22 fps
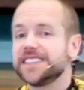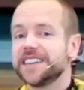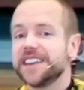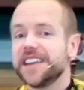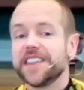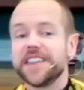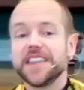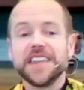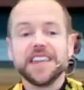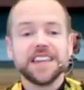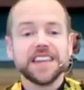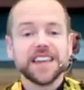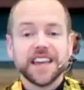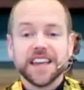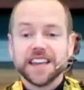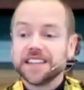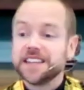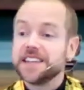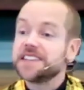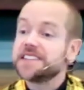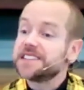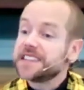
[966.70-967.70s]
the
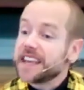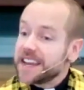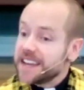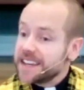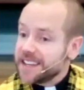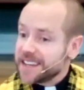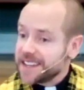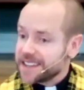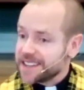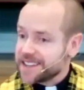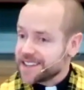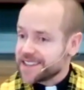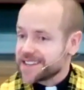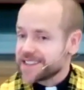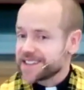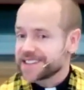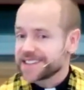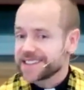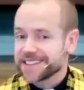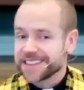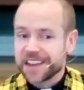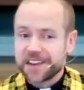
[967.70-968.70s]
descendants
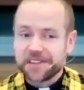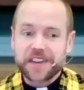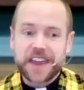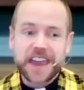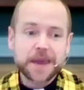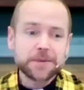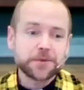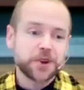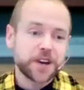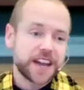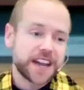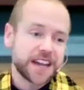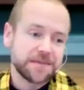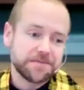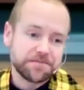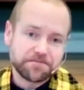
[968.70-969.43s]
of Abraham.